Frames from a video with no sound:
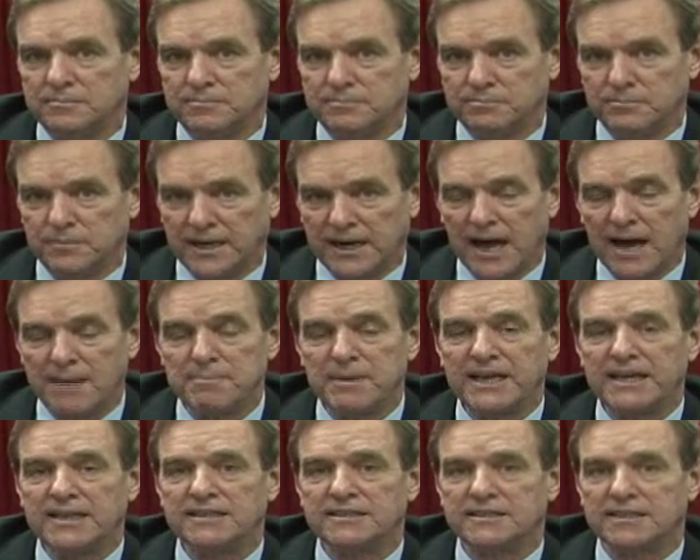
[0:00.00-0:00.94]

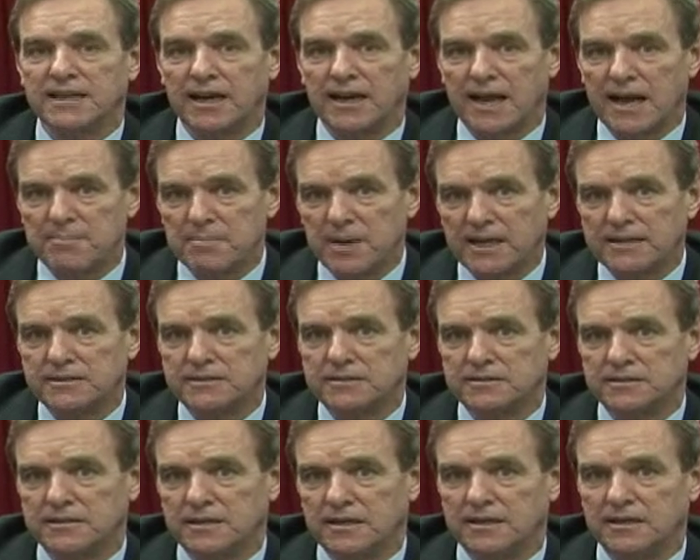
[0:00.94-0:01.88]
Maraming
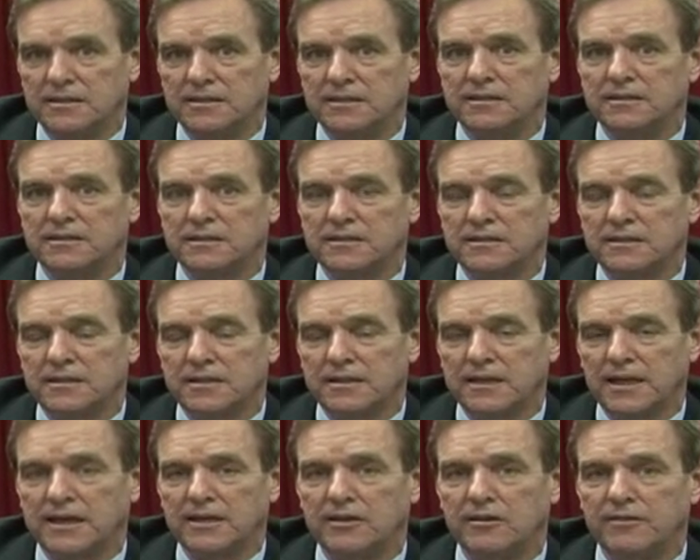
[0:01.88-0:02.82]
salamat, and
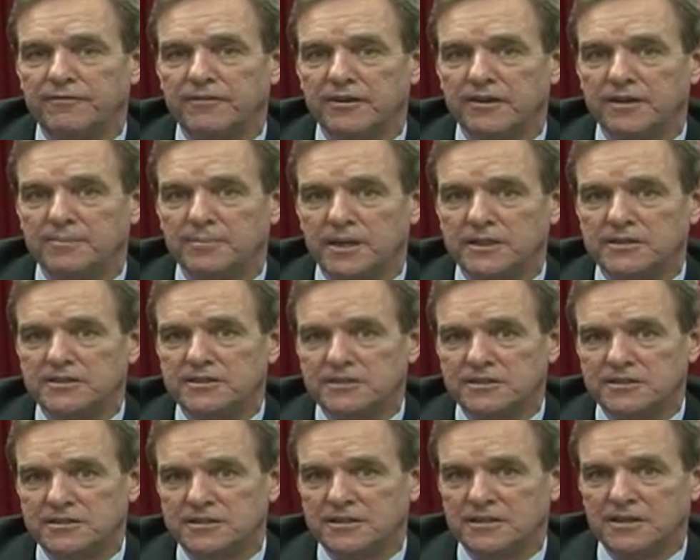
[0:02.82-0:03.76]
thank you very
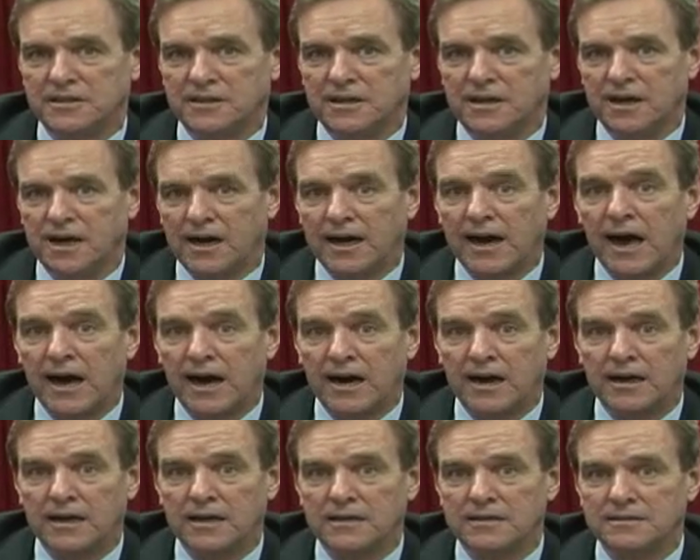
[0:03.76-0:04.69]
much.
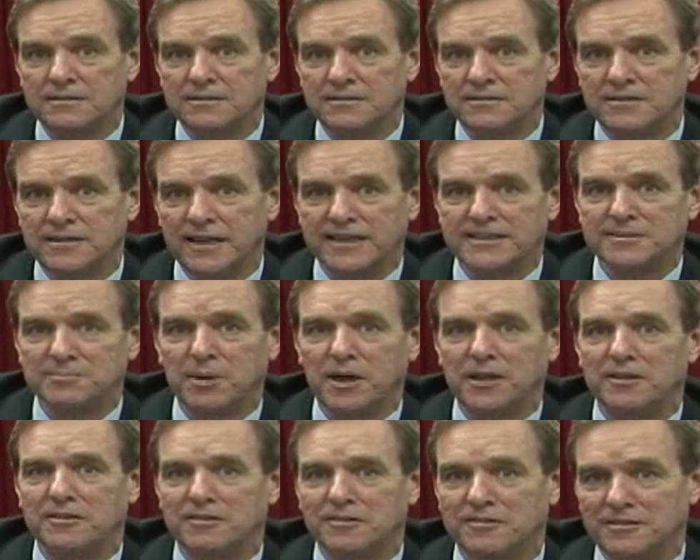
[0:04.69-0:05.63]
Hanggang next
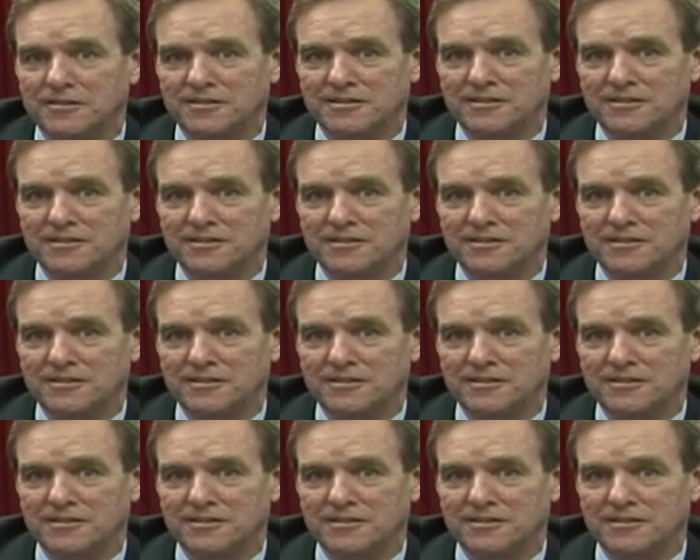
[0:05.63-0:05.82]
month.